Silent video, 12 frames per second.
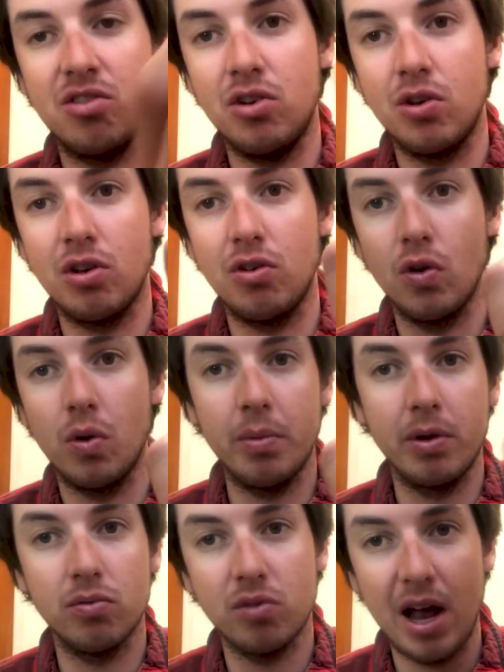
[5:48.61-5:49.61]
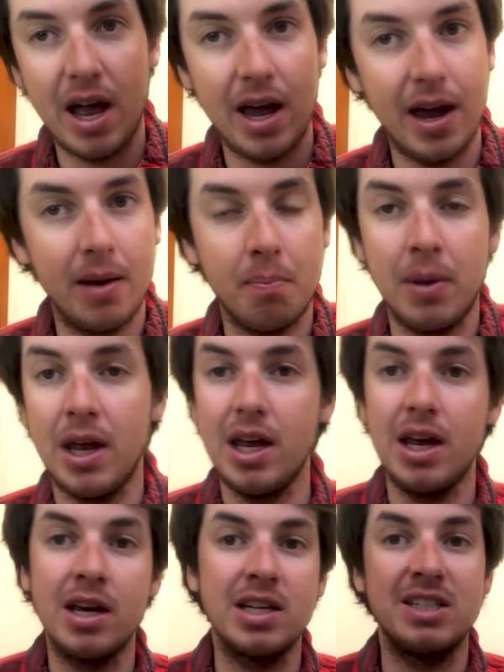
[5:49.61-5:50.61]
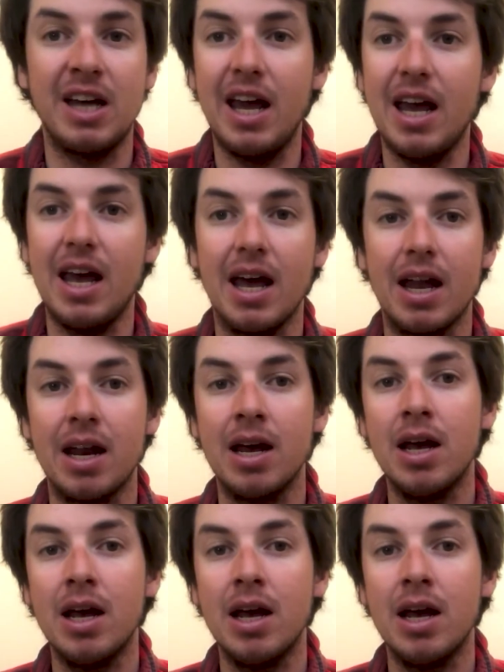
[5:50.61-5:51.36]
You can do them in red, pink, tan,